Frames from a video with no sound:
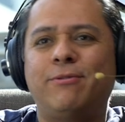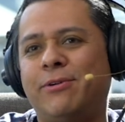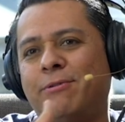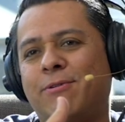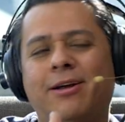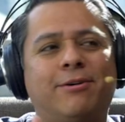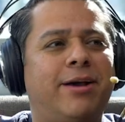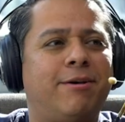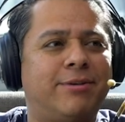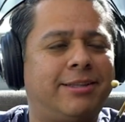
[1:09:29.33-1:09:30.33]
we walk
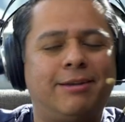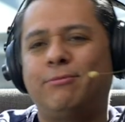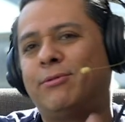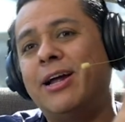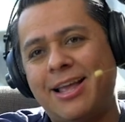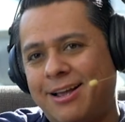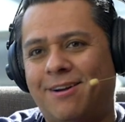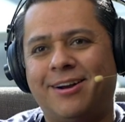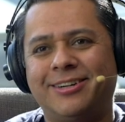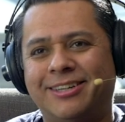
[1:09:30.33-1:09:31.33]
away with a running
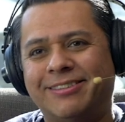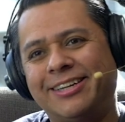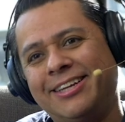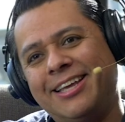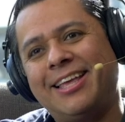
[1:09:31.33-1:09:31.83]
car or something.